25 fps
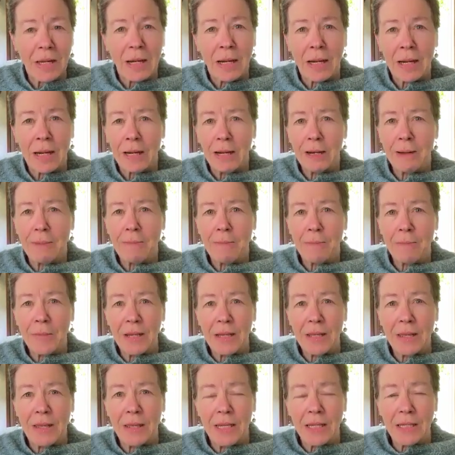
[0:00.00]

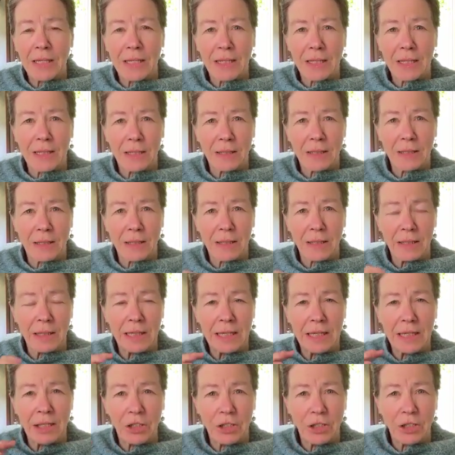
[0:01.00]
And this
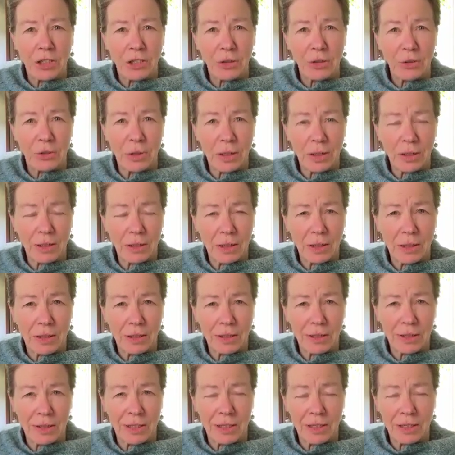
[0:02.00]
leads to
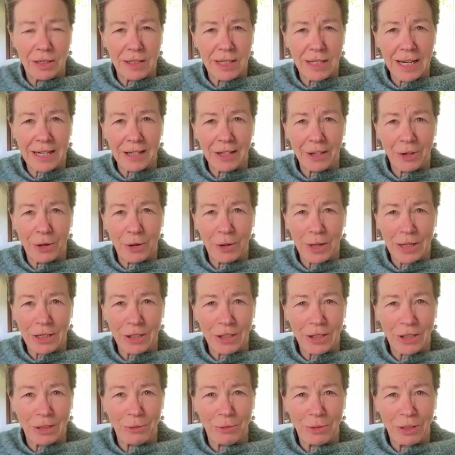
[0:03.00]
the second
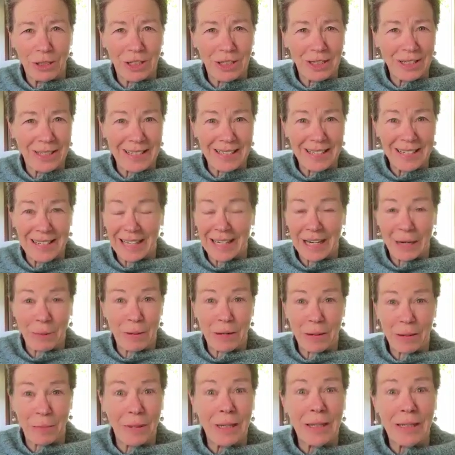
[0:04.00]
question, which is, can I
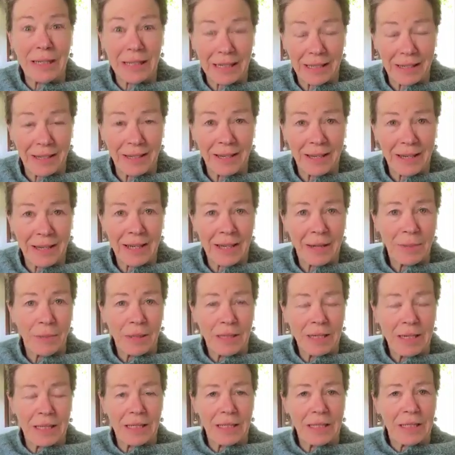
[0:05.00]
make money?
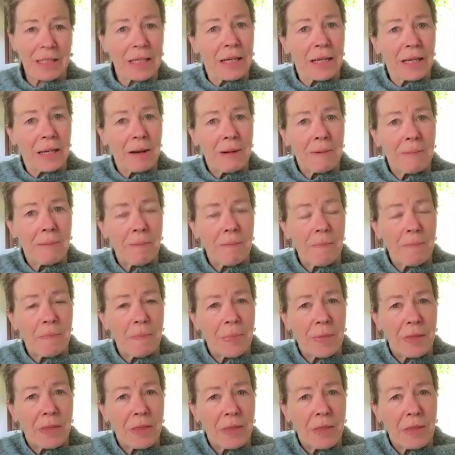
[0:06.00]
Because
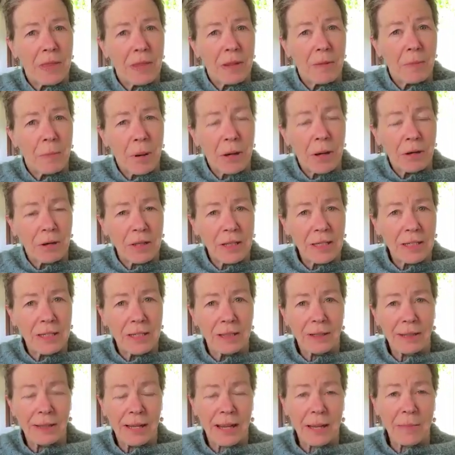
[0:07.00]
part of the
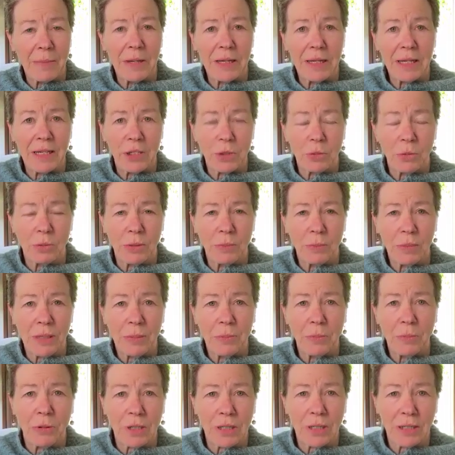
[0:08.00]
dilemma is when
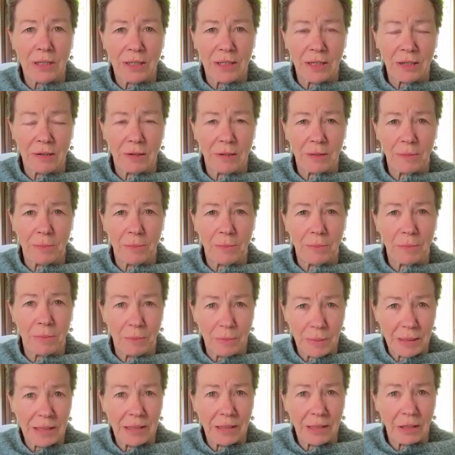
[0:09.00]
people consider
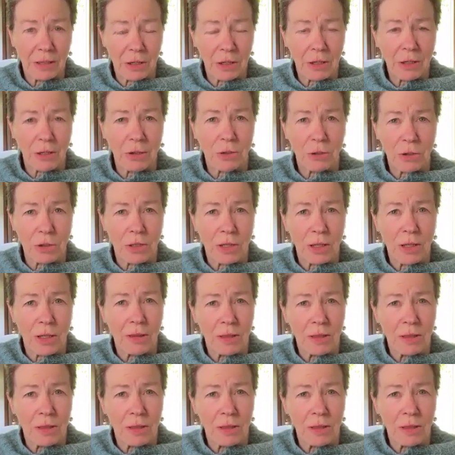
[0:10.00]
being a coach,